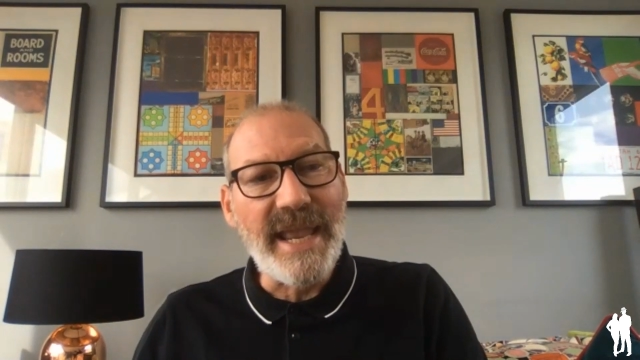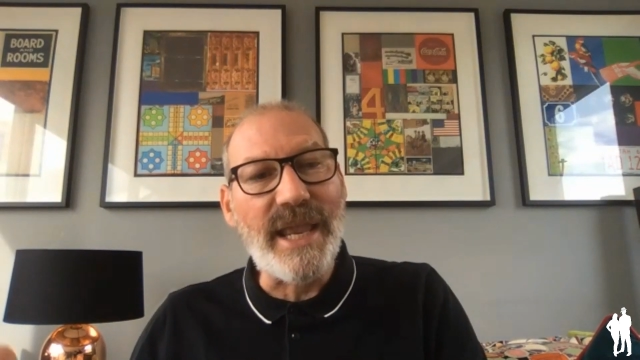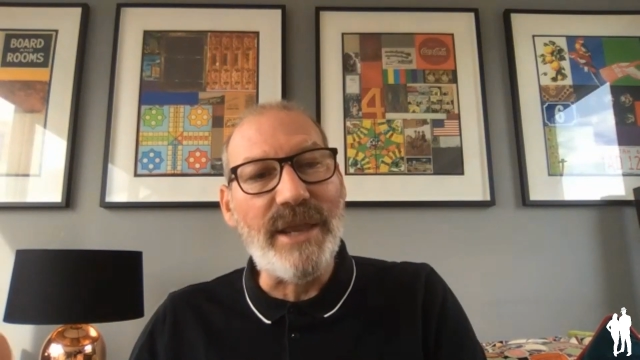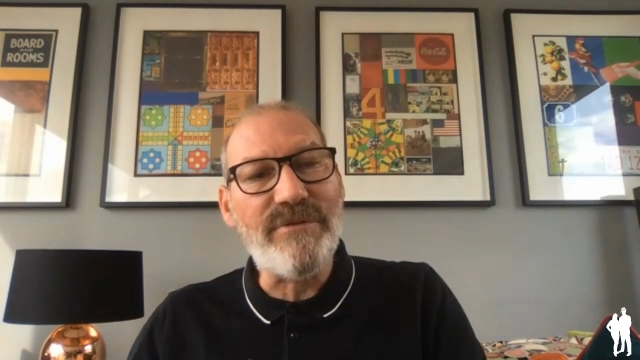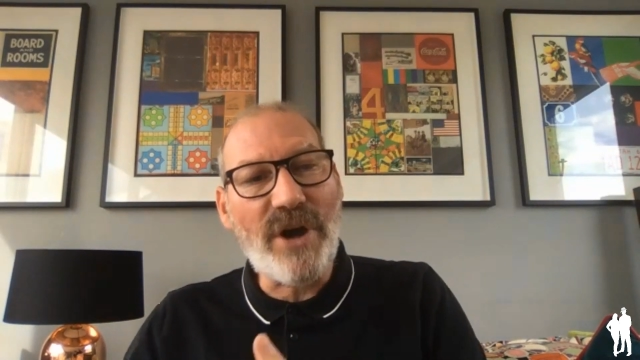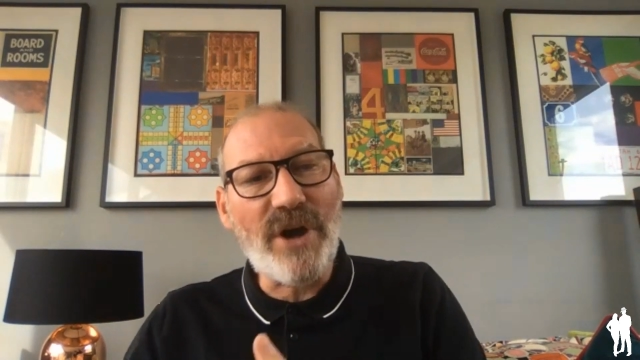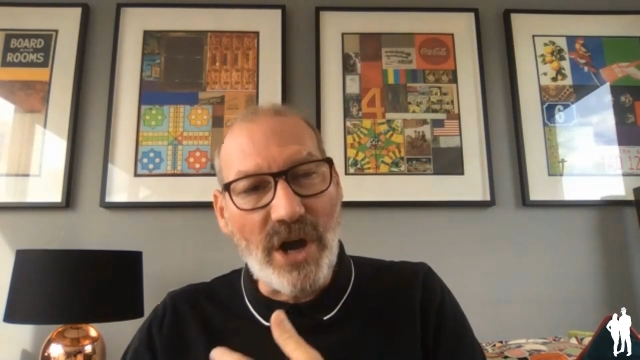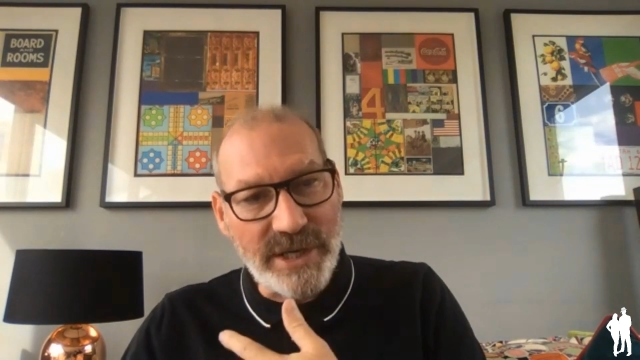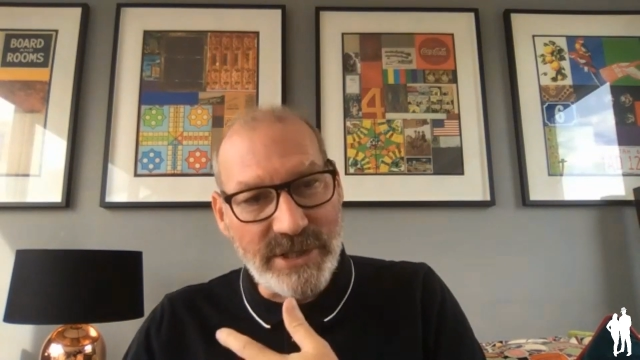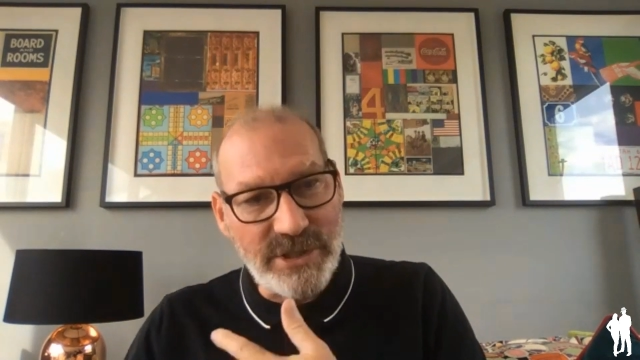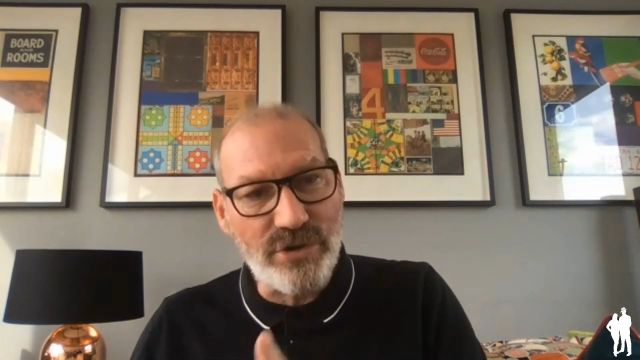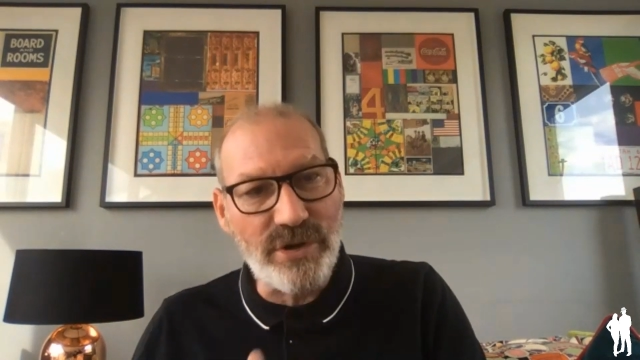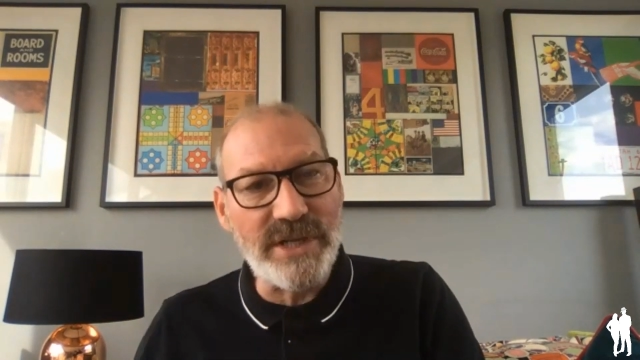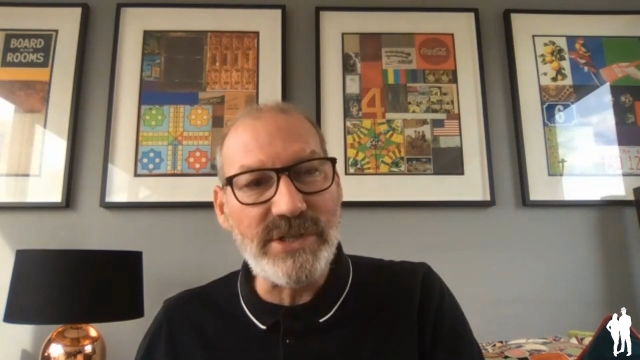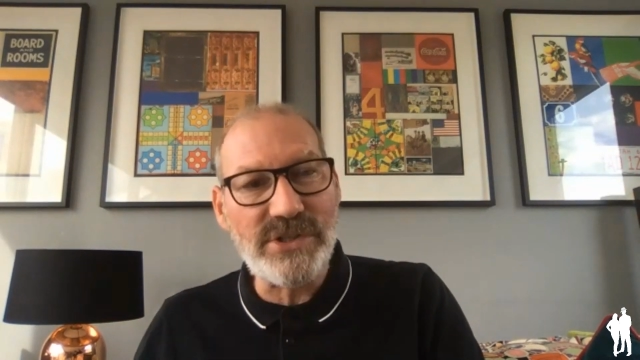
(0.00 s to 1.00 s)
if high
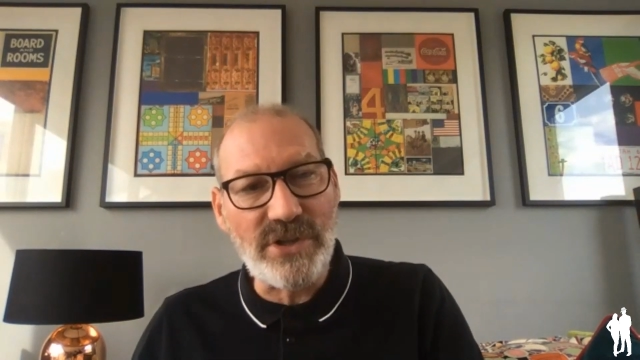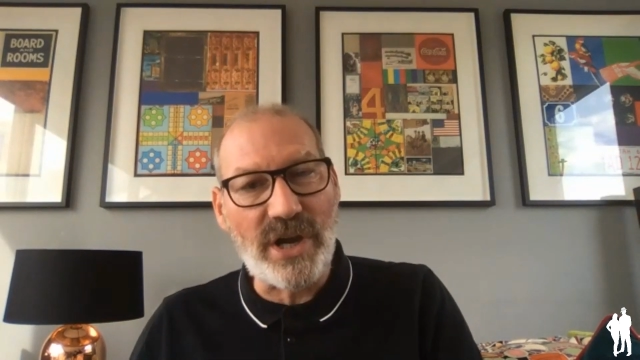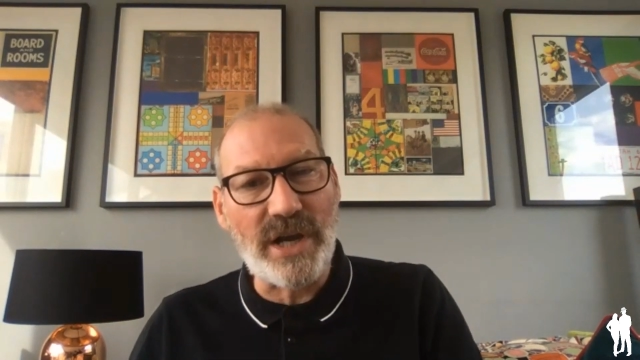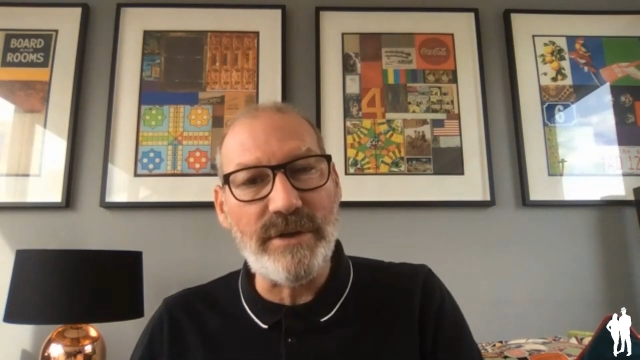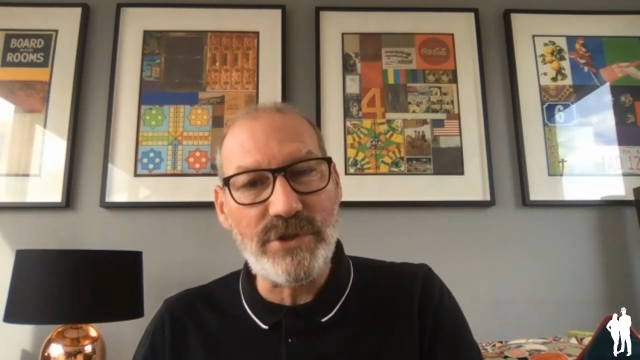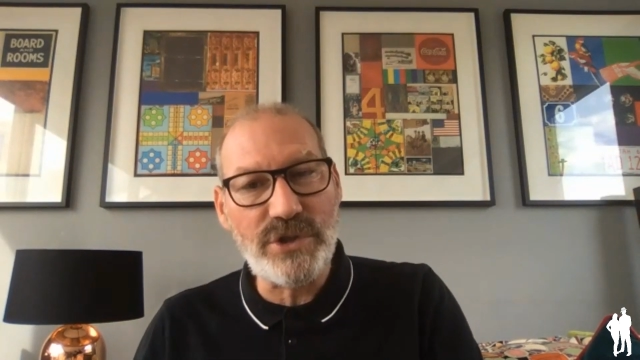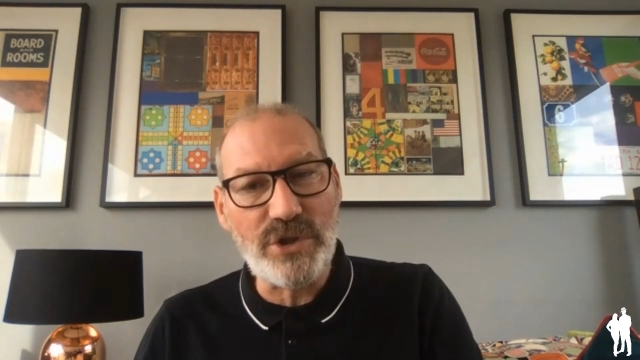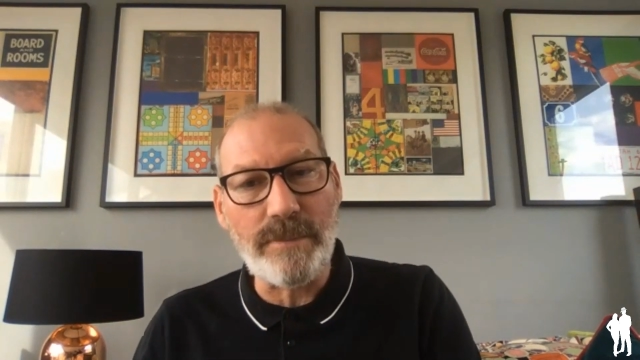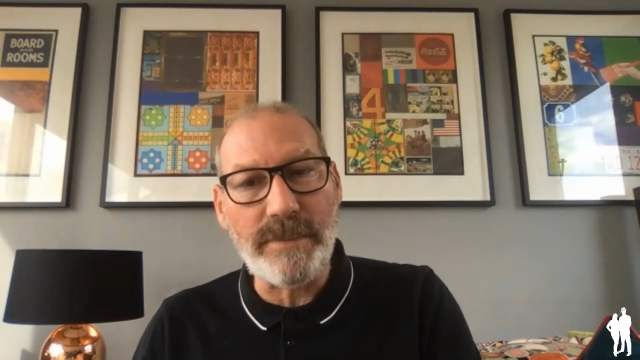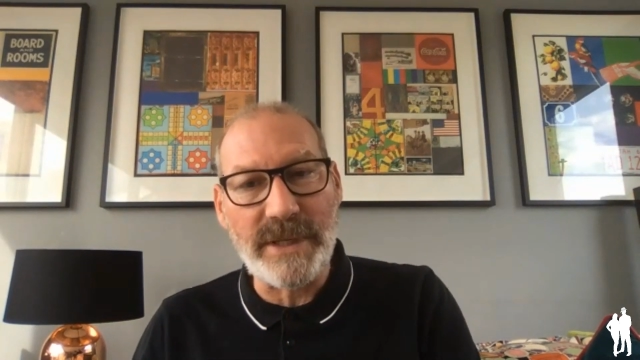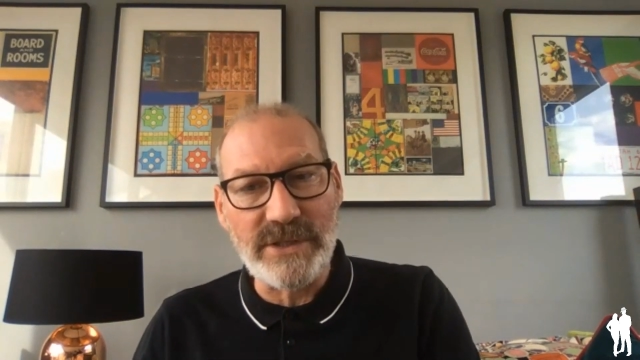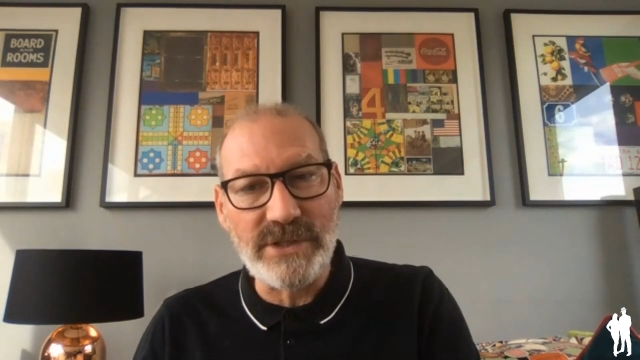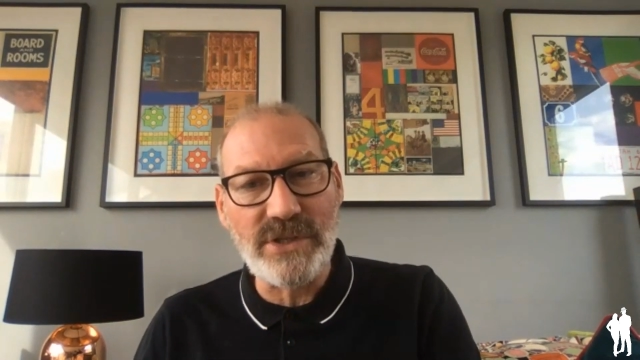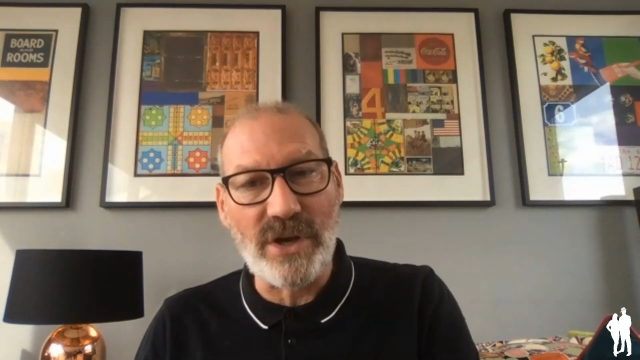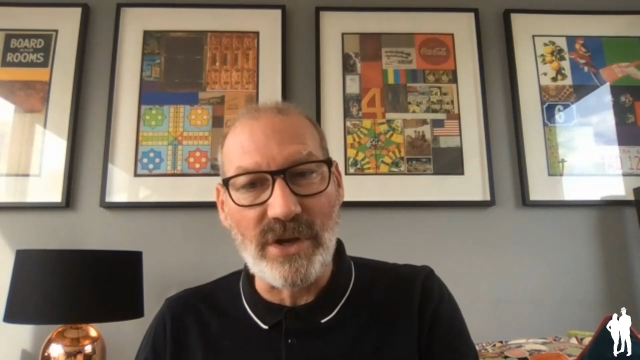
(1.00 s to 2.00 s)
street style of shopping
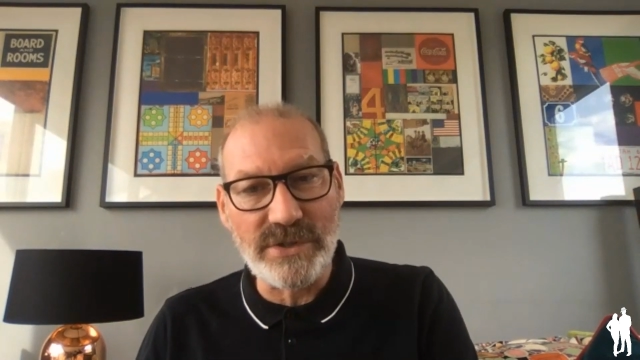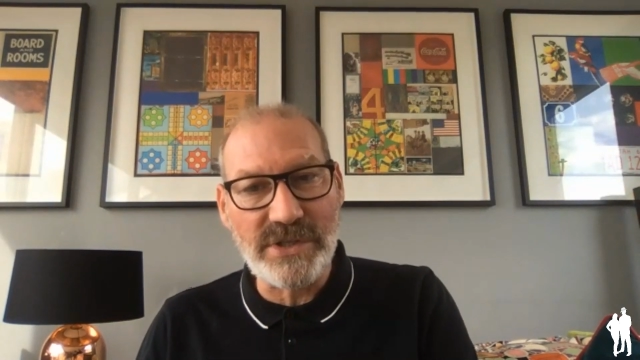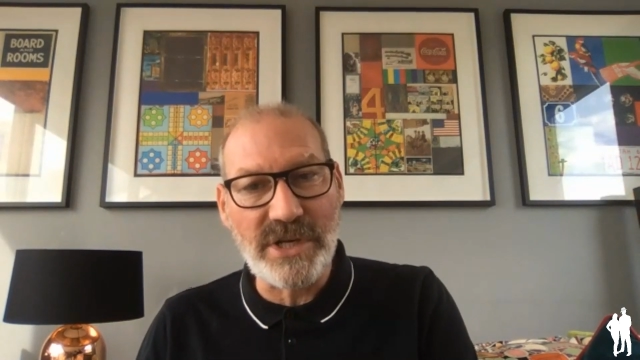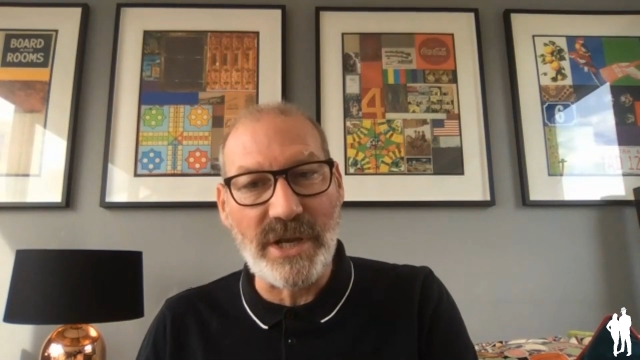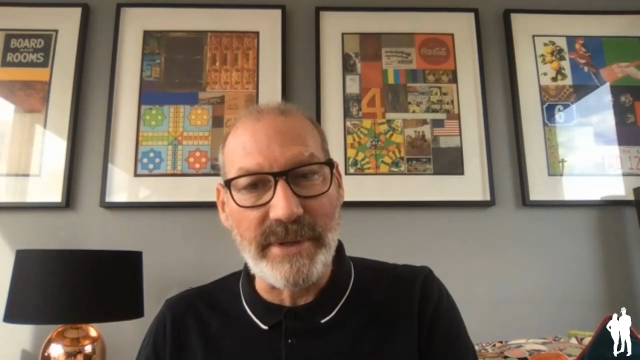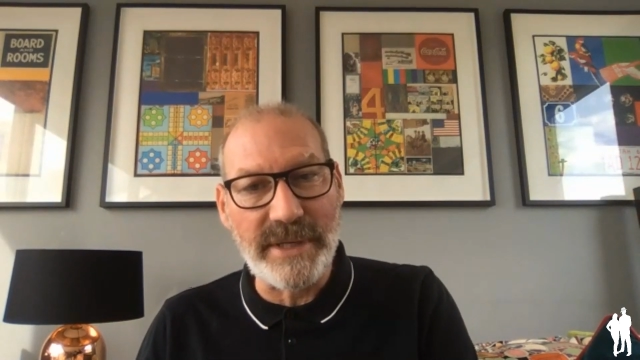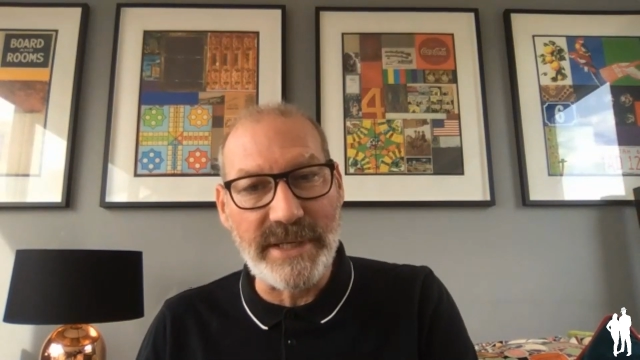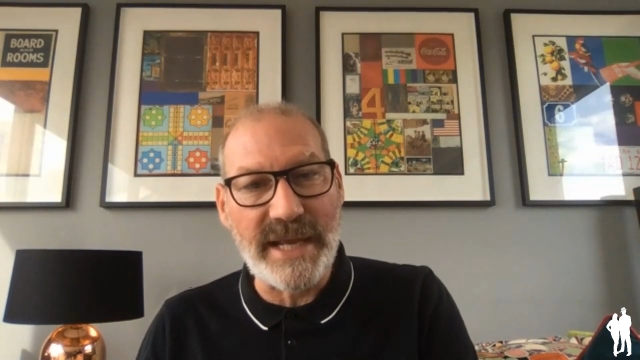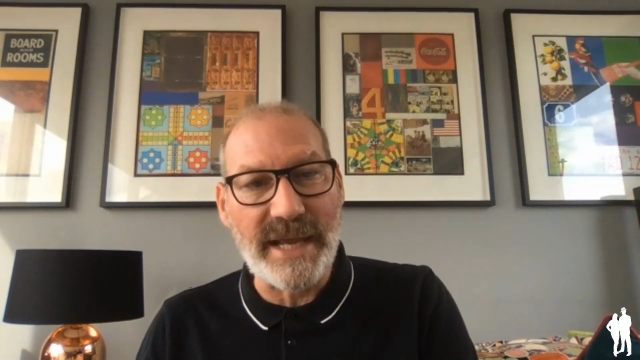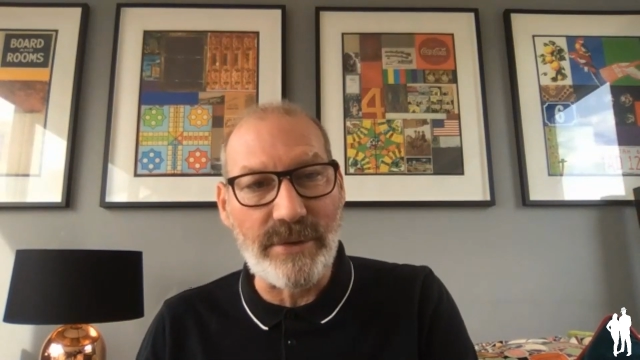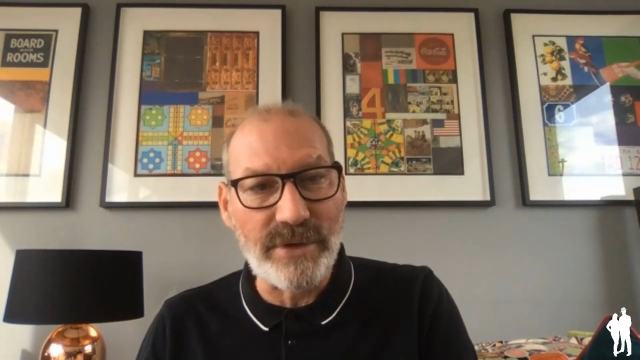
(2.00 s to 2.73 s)
starts going down.